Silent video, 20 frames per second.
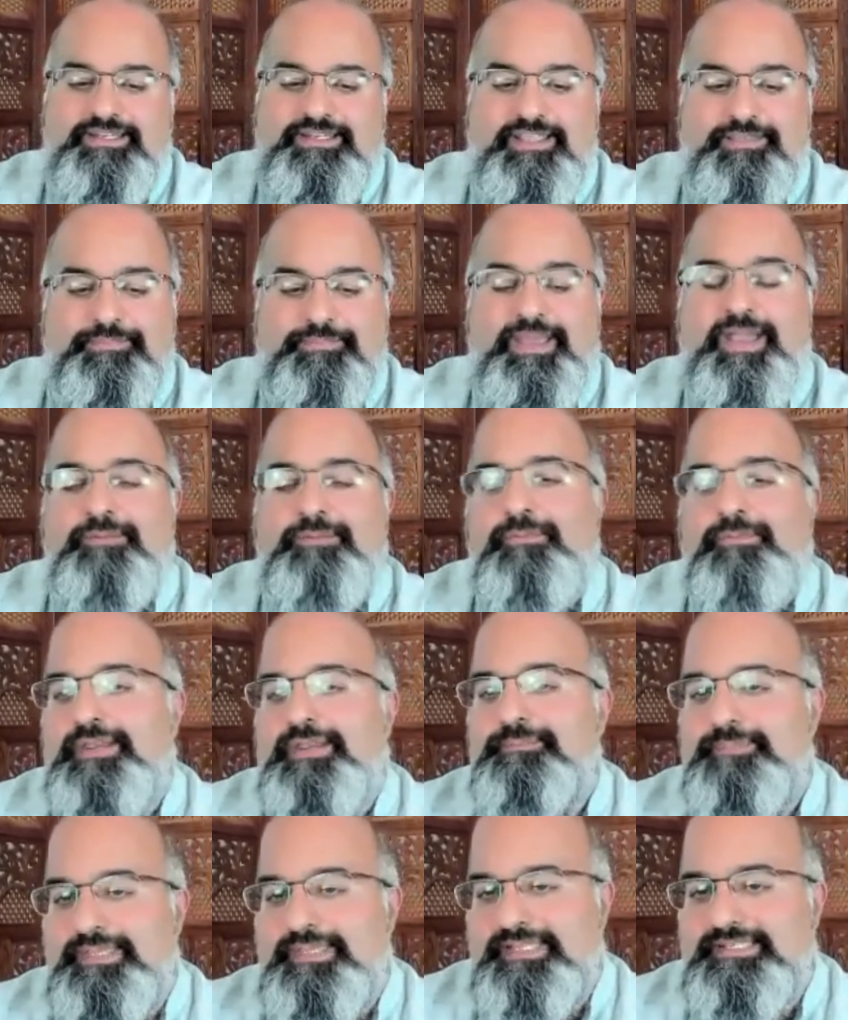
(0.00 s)
about what
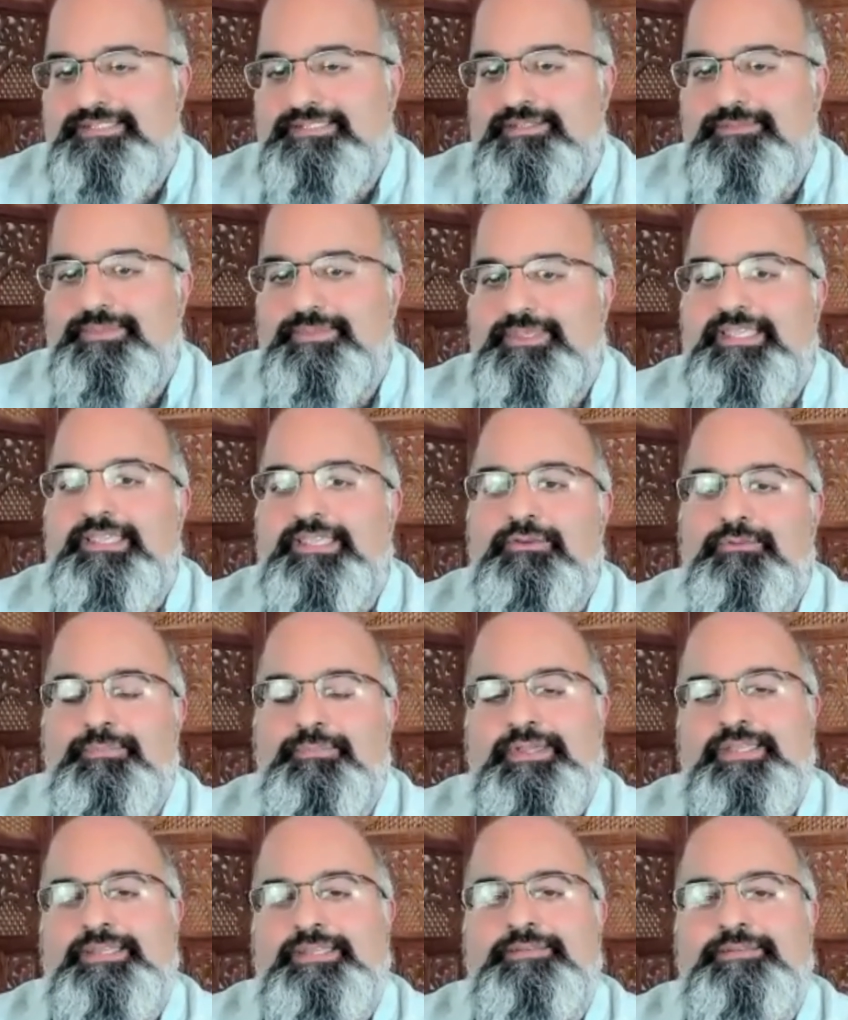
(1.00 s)
it means to be
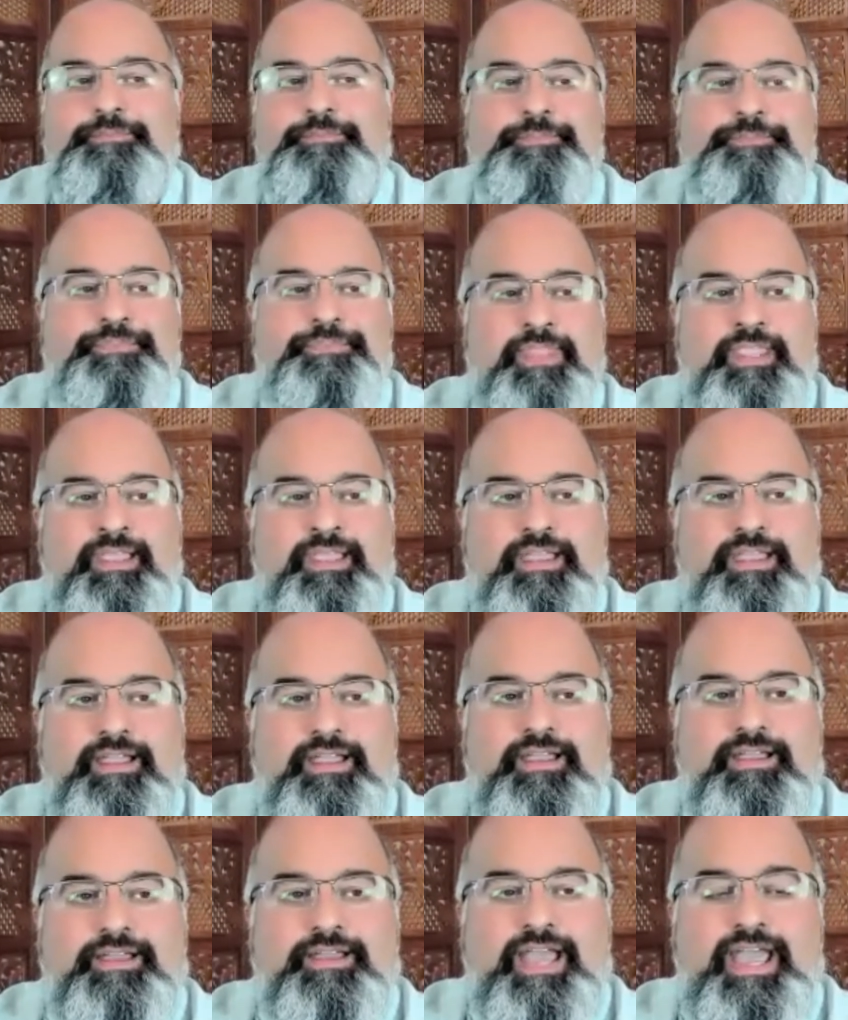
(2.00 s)
human,
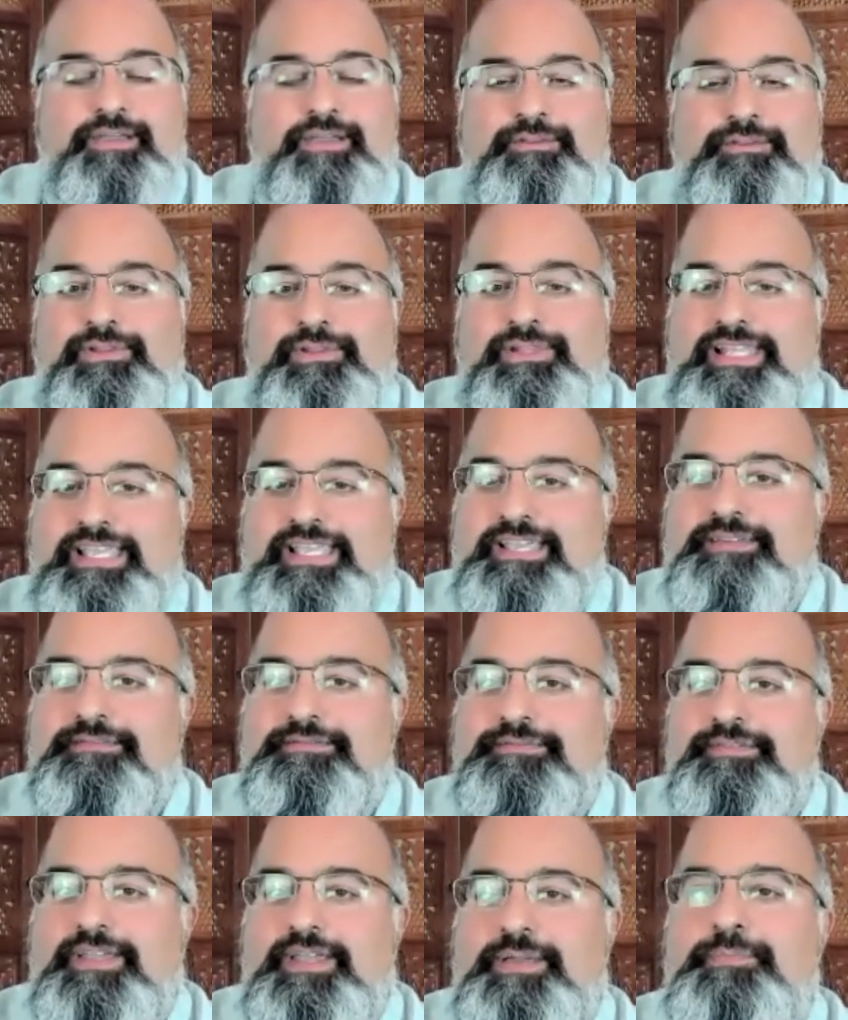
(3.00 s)
how to live
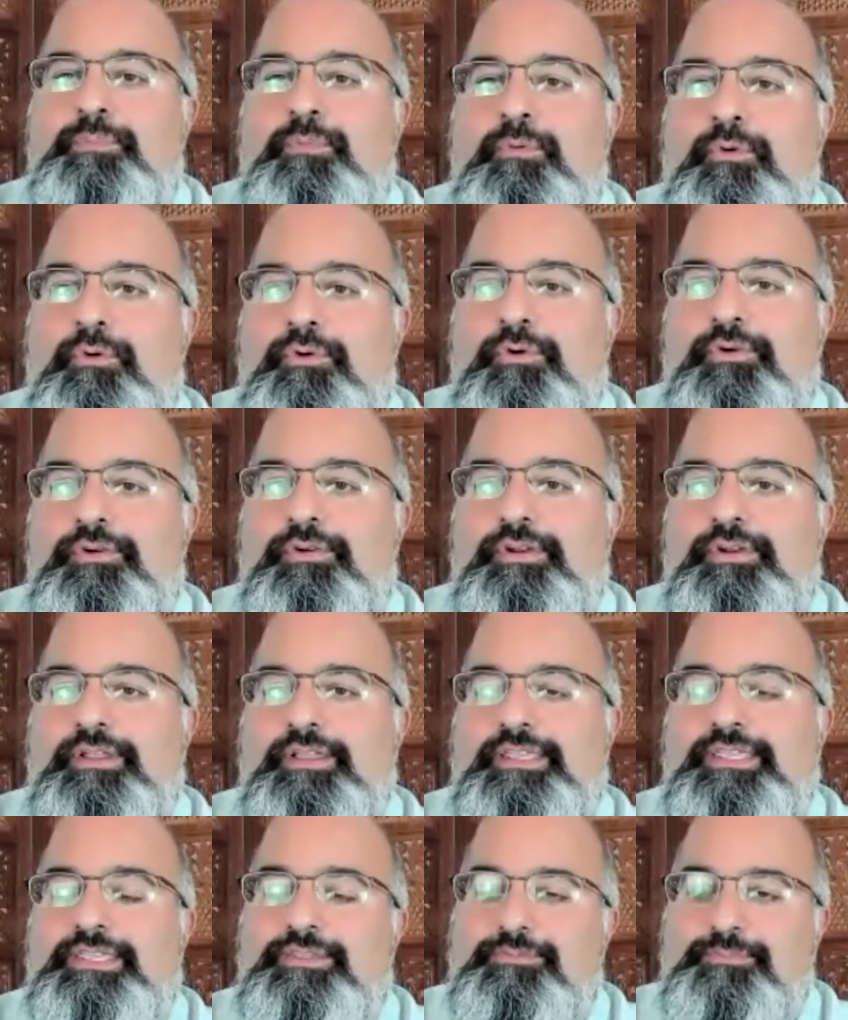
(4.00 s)
a more
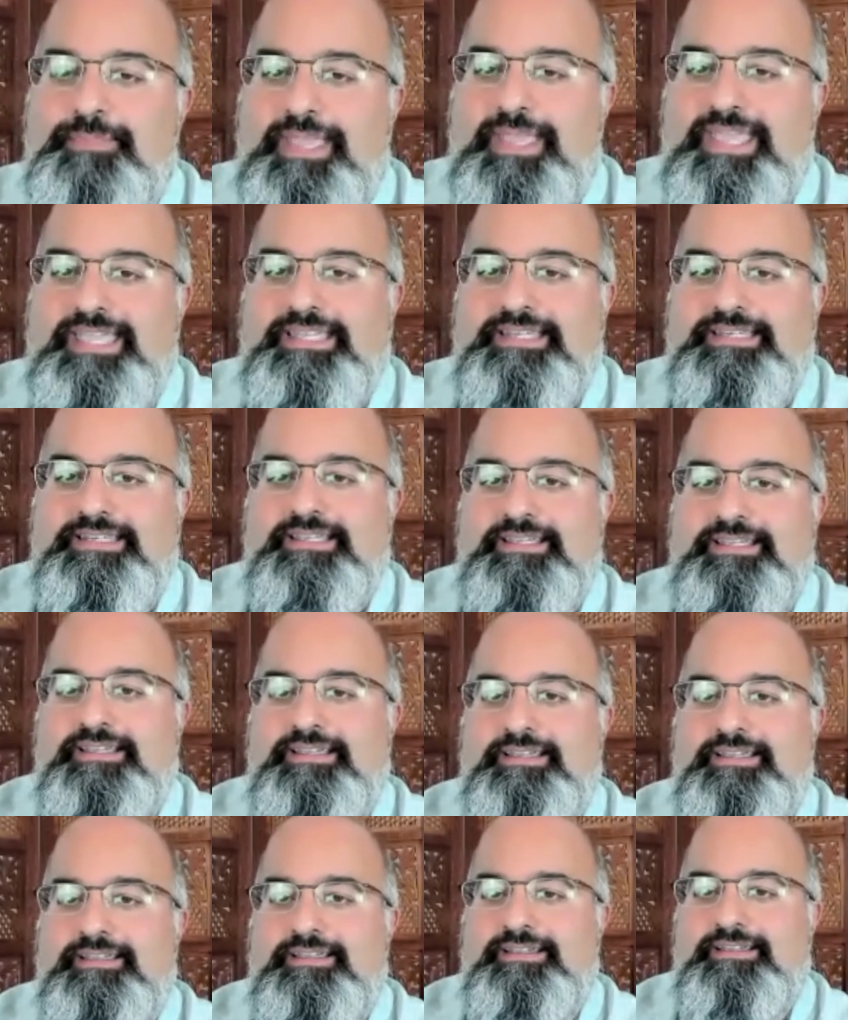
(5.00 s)
humane
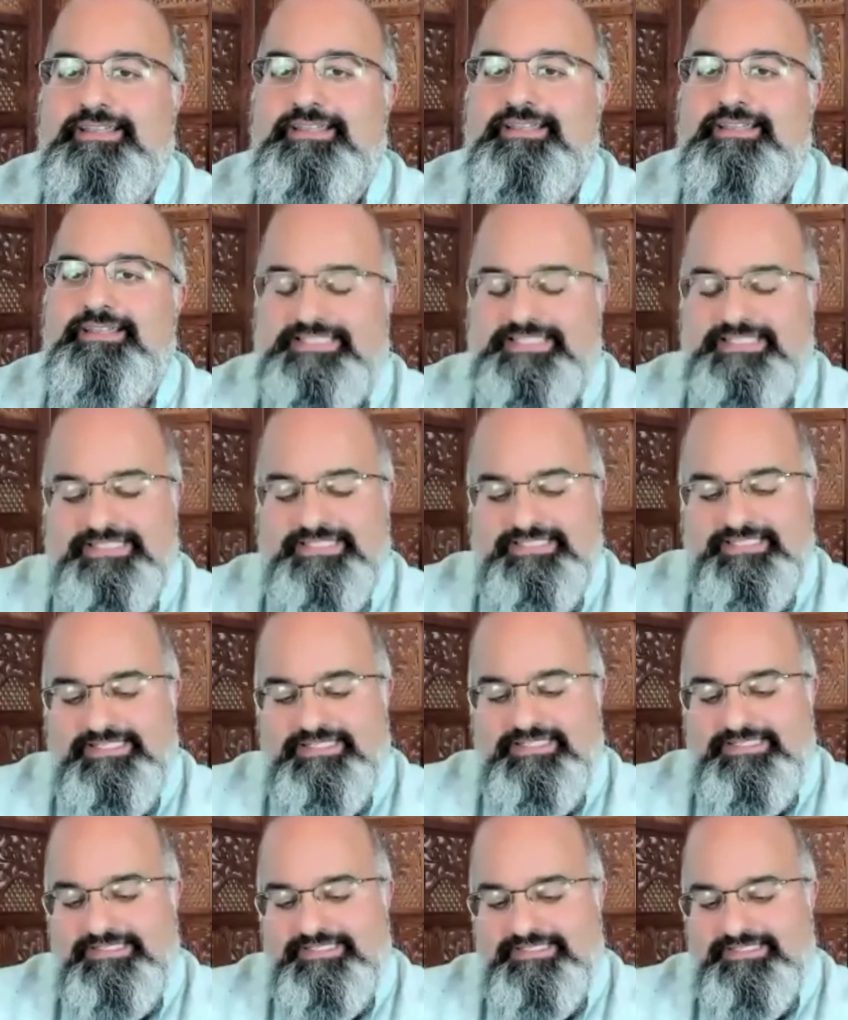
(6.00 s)

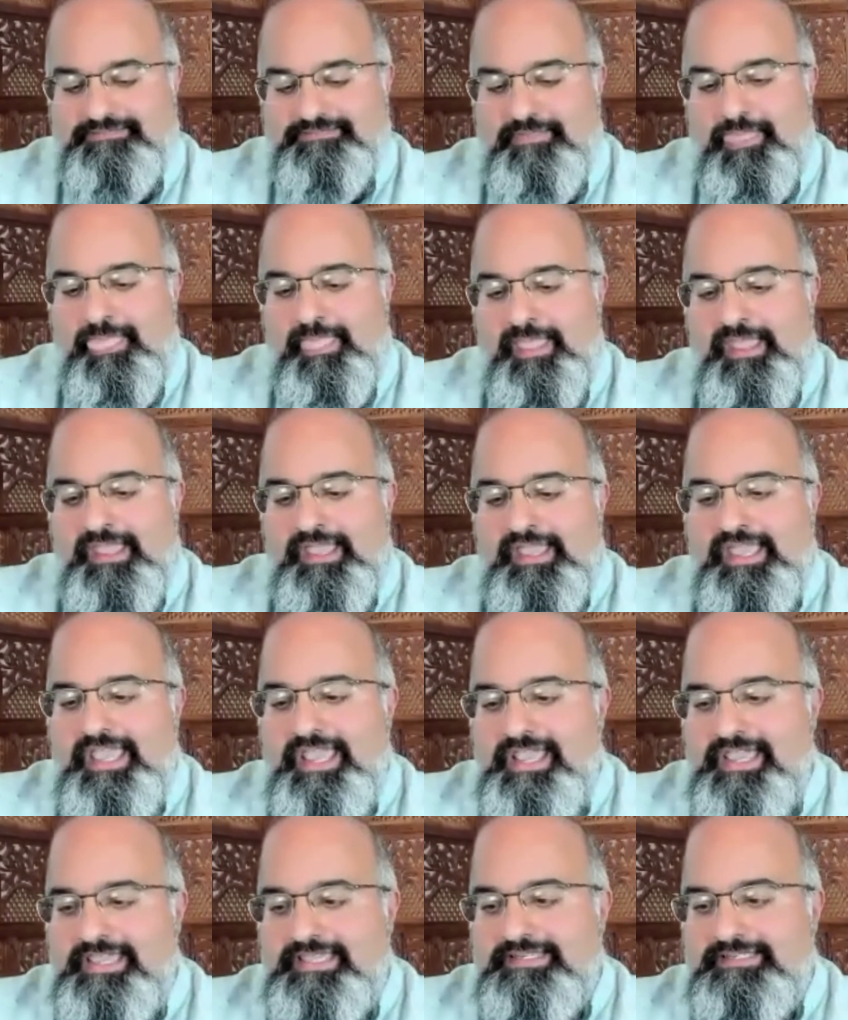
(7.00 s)
existence.
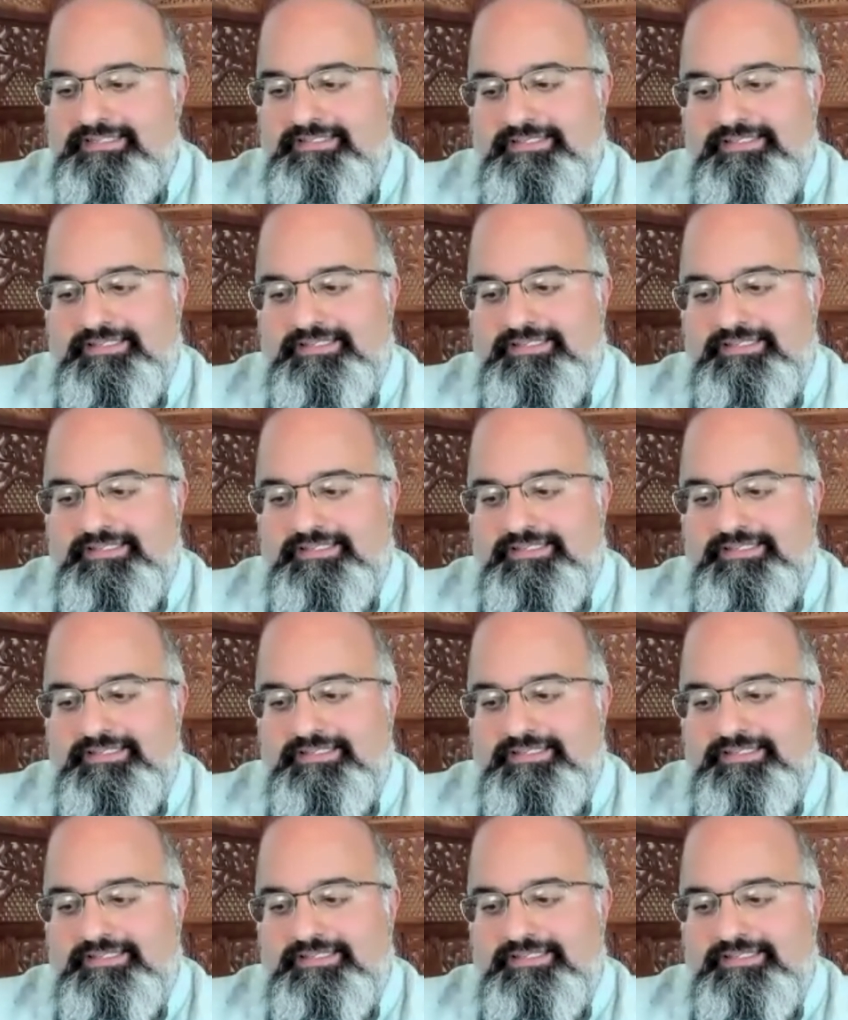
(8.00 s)
And